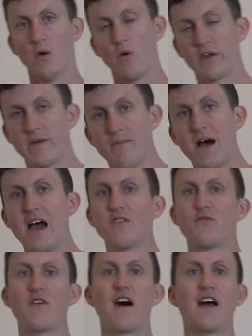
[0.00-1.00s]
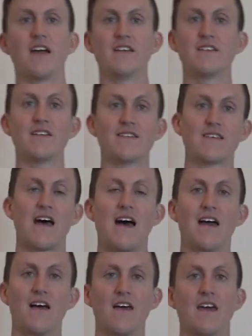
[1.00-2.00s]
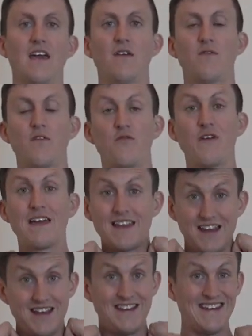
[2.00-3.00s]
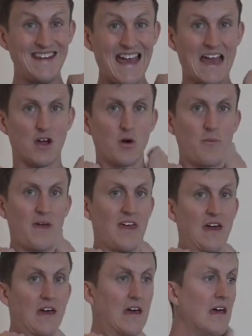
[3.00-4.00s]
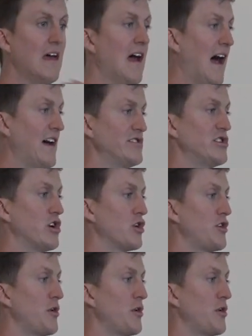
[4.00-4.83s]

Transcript: What you might find is that if you're feeling it in your neck up here, as you're